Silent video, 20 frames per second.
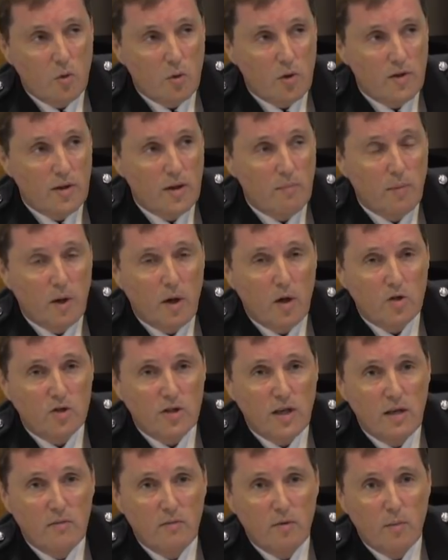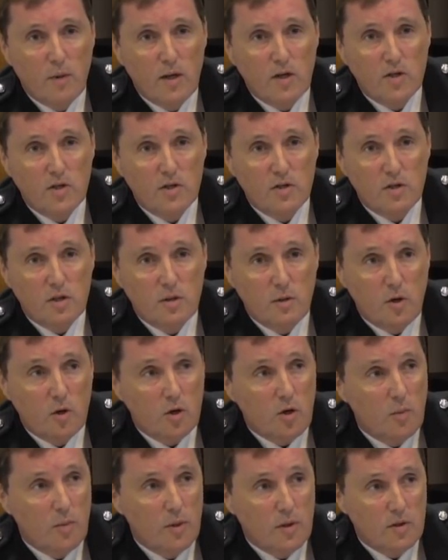can then pass that information to the
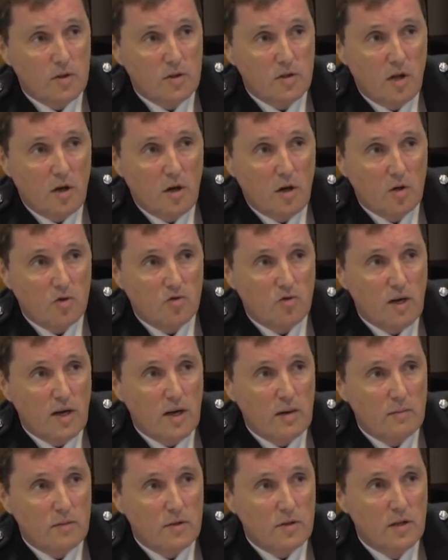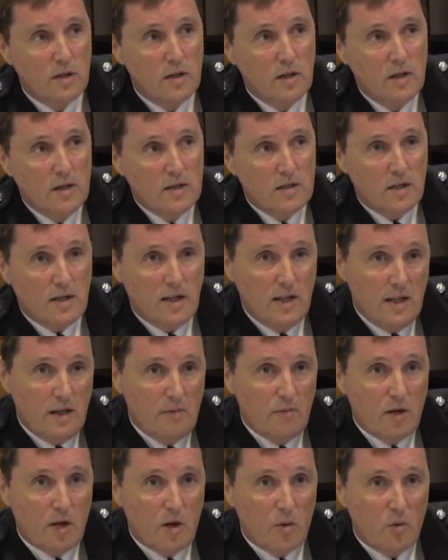occupants that are trapped to let
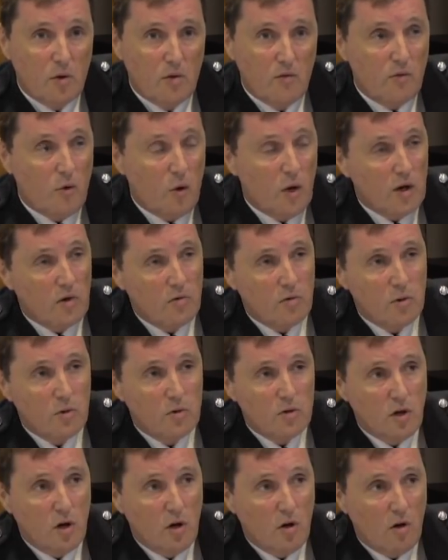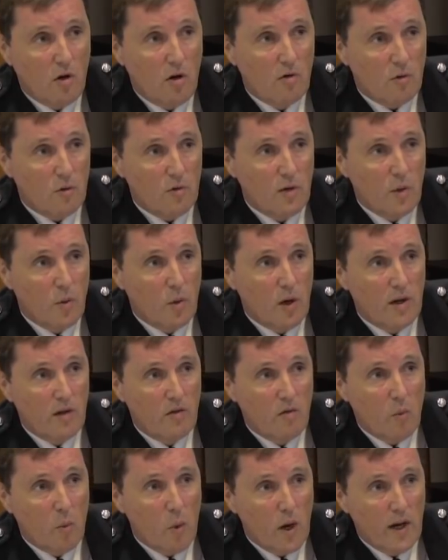them know that fire crews are on their way.
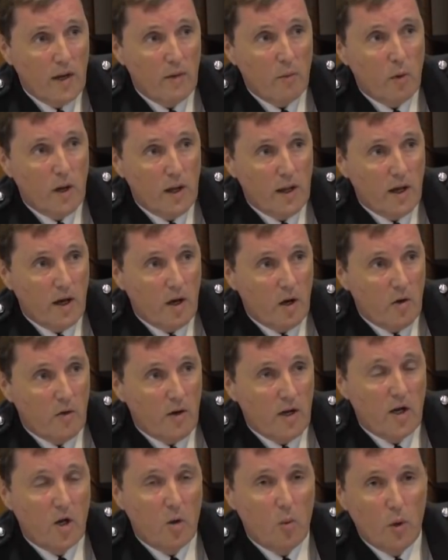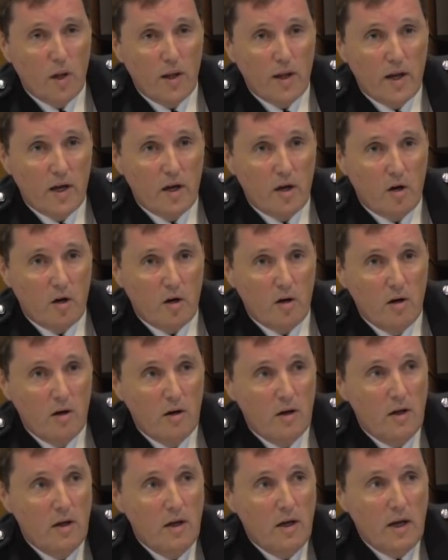They're aware of where they are, they know where they are,
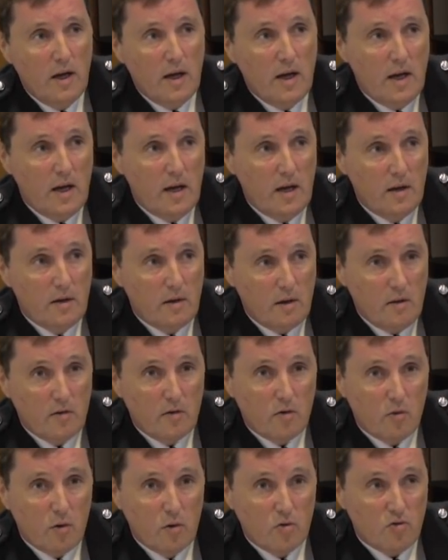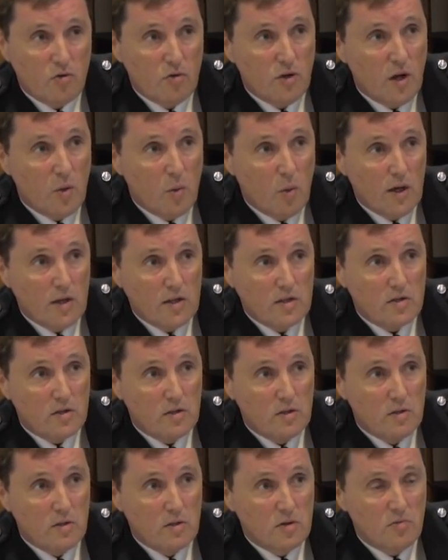and that the crews are on their way
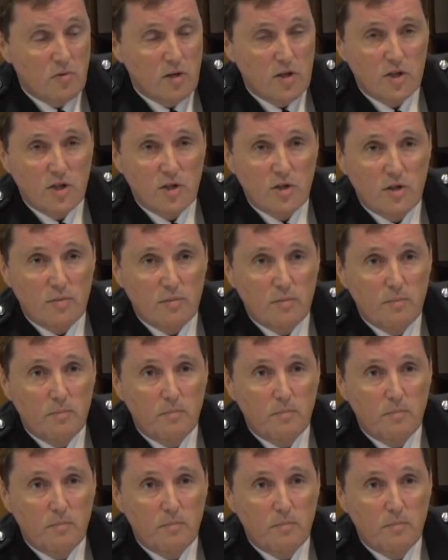to rescue them.